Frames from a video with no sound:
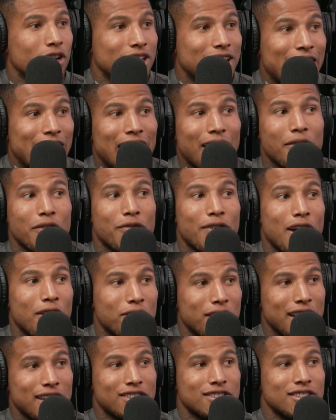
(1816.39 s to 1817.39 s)
You got to have a
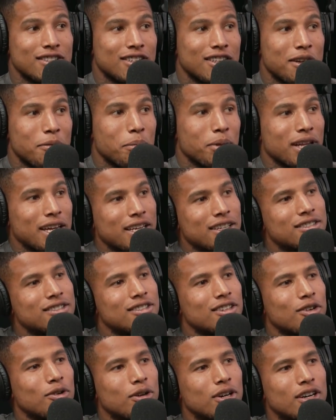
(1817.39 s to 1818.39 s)
foundation in place.
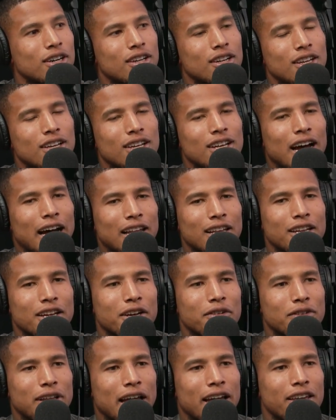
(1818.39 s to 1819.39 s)
So I
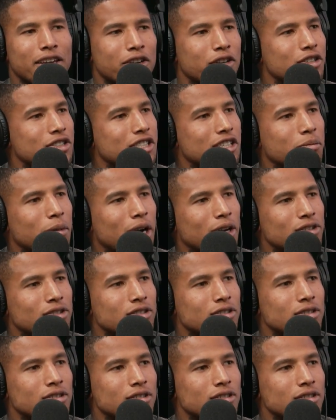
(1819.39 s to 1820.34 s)
love that energy about you.